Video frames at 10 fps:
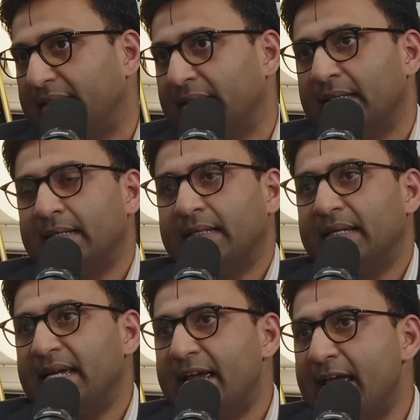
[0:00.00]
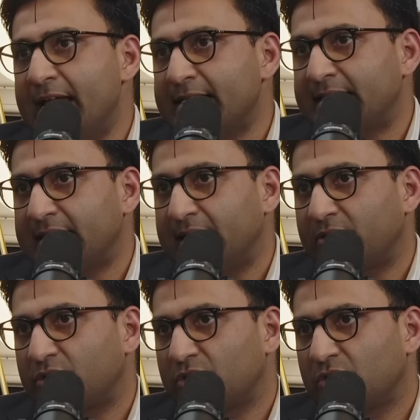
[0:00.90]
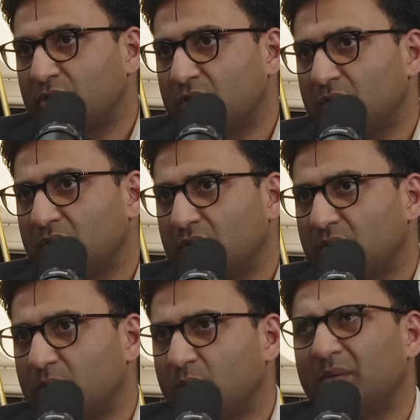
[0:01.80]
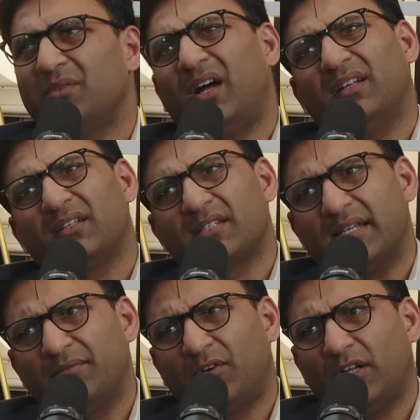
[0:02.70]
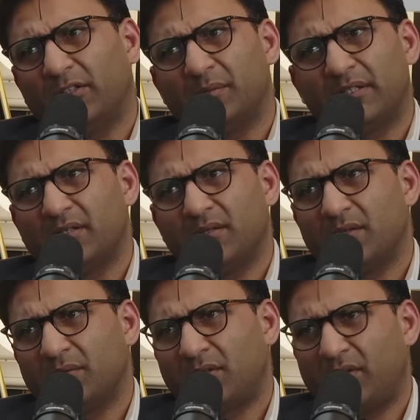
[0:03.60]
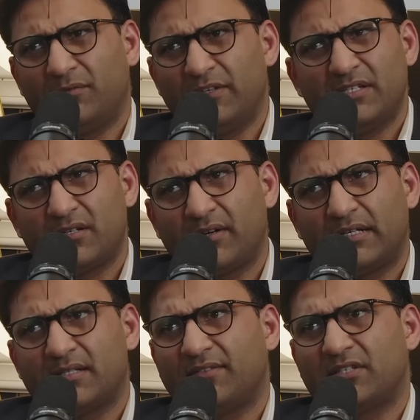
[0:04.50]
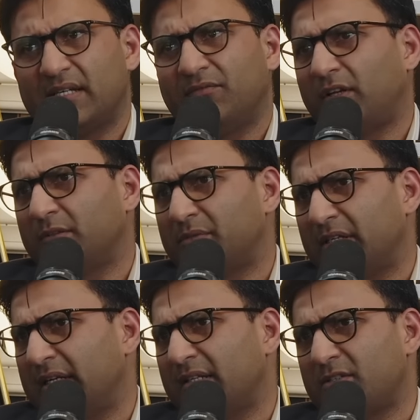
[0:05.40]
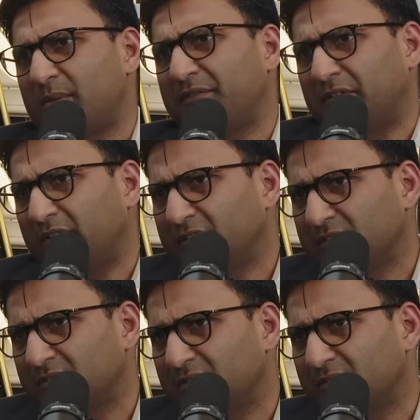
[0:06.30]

I can't do cross-border through Visa Direct? Well, not the same volume. The current Visa Direct doesn't have the same volume today that SWIFT does.